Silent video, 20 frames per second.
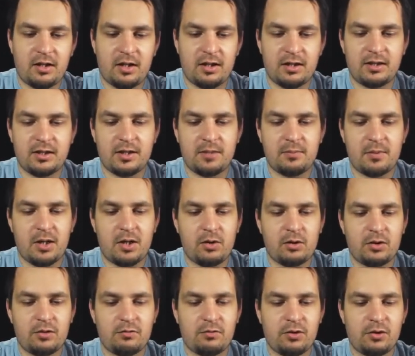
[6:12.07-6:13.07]
I think my
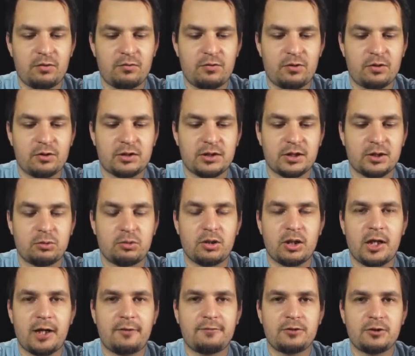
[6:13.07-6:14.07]
older follow focuses
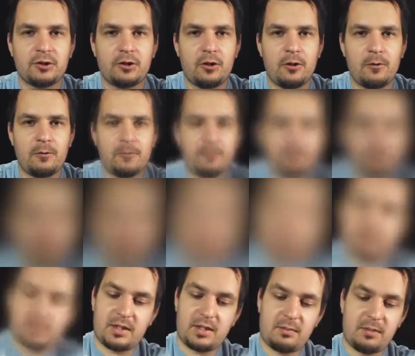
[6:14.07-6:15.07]
will have to go.
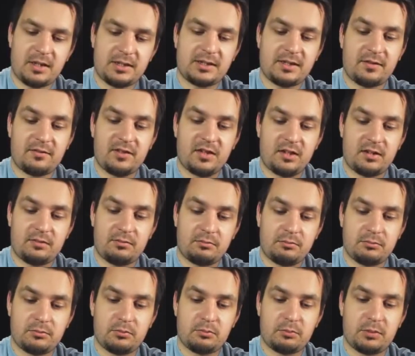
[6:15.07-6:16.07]
They must have done
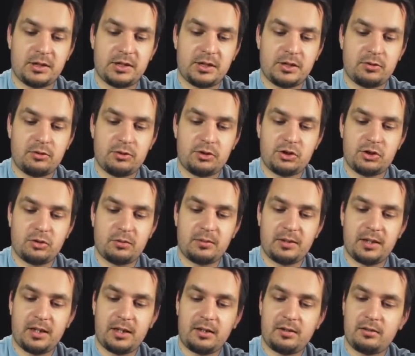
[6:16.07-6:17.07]
pretty good job
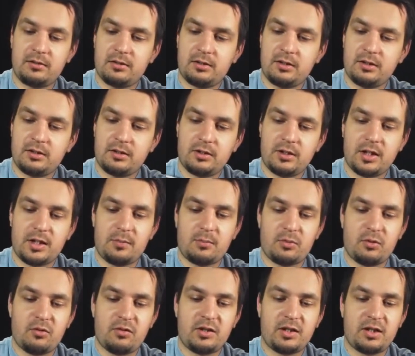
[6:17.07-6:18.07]
there,
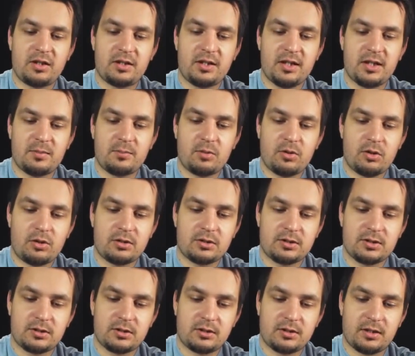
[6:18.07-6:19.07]
improving that
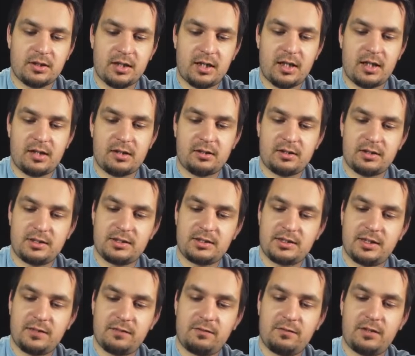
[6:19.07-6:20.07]
gearbox, and it's
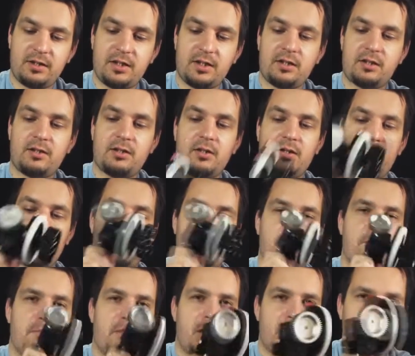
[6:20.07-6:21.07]
definitely
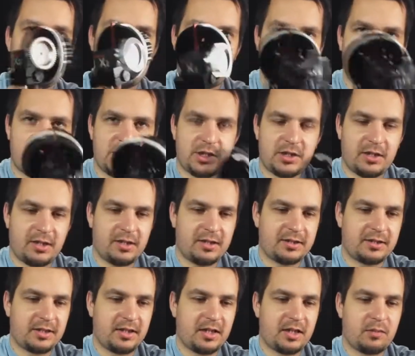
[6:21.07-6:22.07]
much
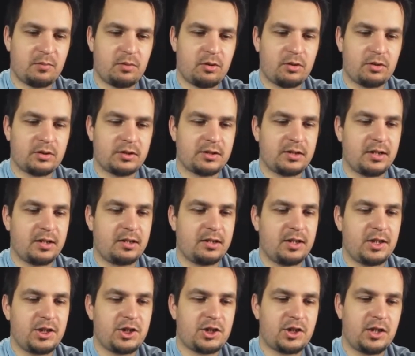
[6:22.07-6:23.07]
nicer gearbox than
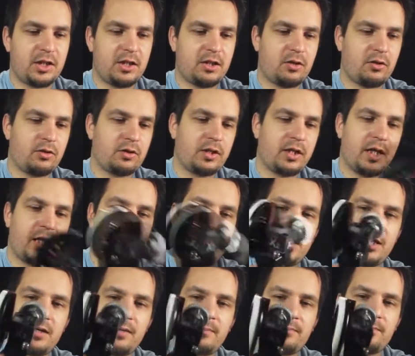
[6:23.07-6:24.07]
literally on
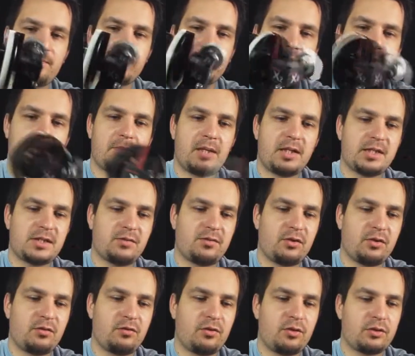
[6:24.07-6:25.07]
any budget
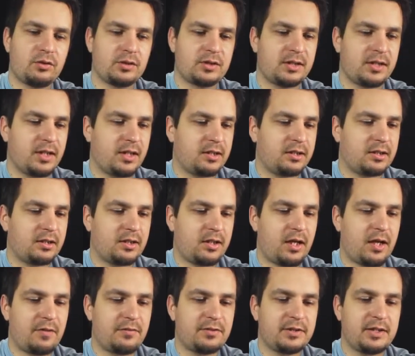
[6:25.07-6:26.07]
follow focus that
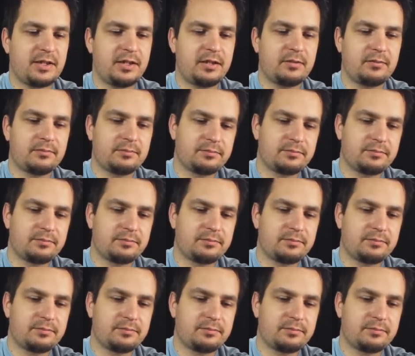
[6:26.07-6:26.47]
I've seen.